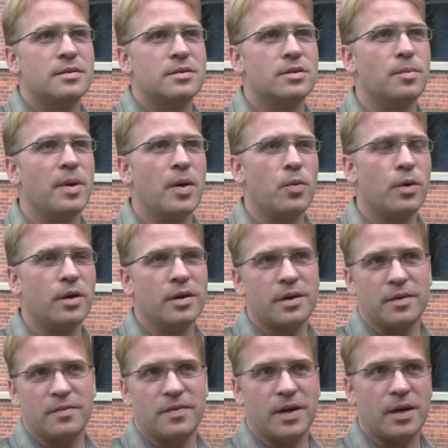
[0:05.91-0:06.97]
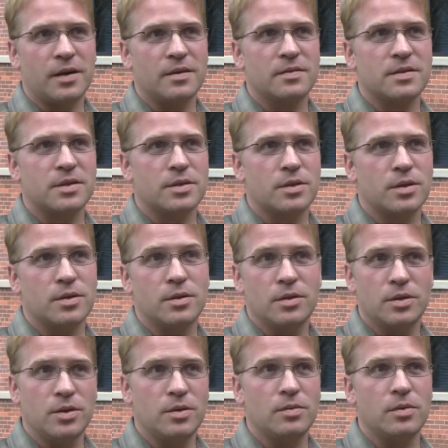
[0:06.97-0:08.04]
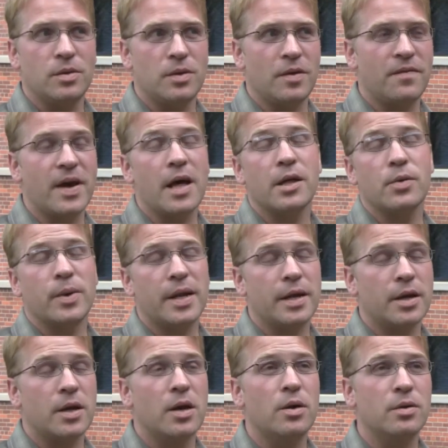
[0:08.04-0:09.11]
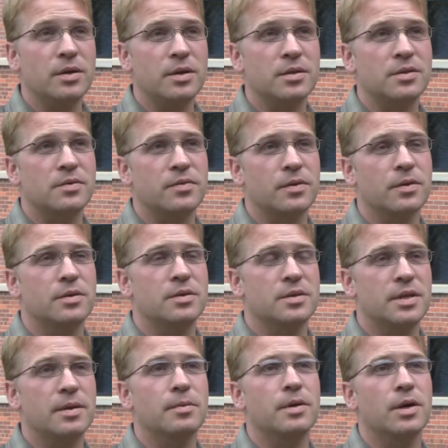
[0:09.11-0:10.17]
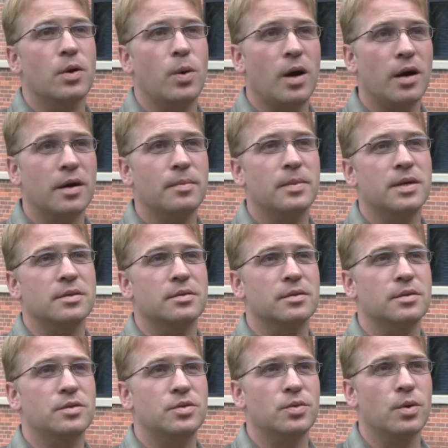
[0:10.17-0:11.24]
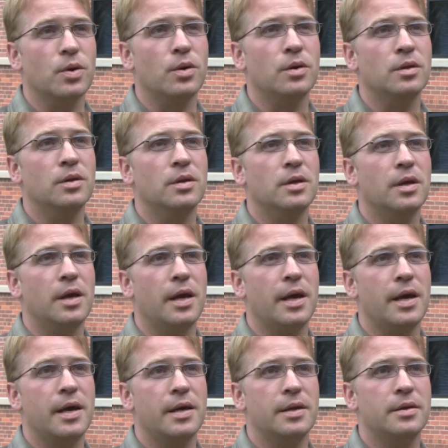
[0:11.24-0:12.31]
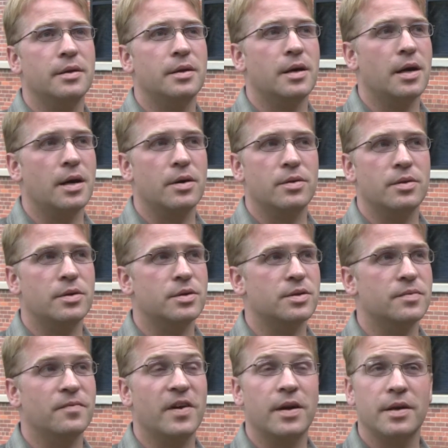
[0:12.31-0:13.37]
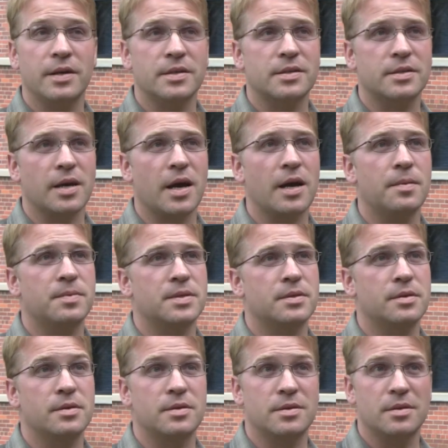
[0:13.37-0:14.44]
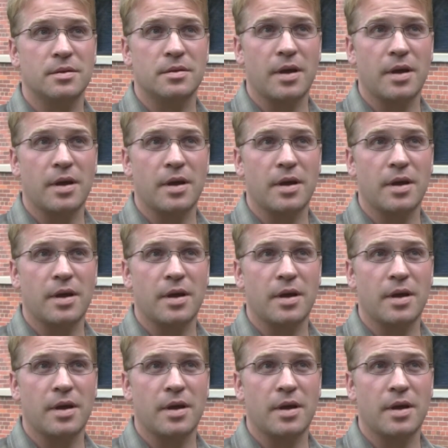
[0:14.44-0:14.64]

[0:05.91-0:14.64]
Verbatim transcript: So my work involves evaluating coatings for zebra and quagga mussel control, and uh, there's various types. There's